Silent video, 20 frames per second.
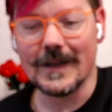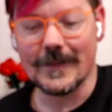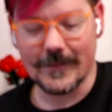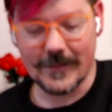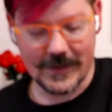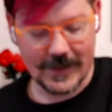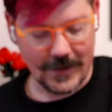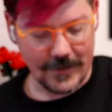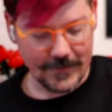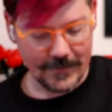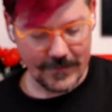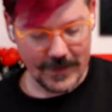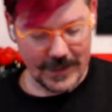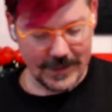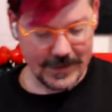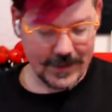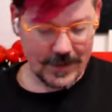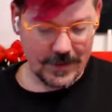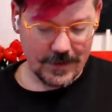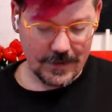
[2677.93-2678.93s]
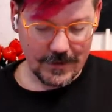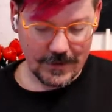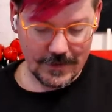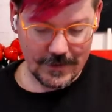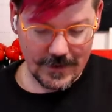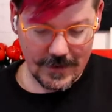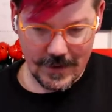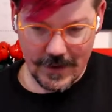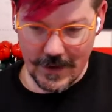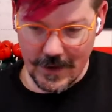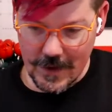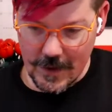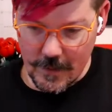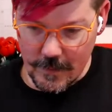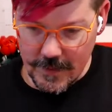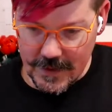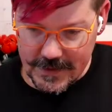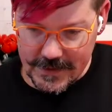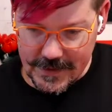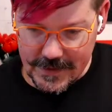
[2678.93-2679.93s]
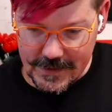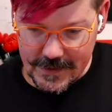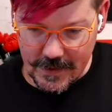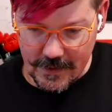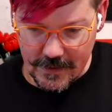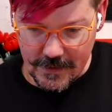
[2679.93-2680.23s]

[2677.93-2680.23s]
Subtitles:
So nice little pieces, though,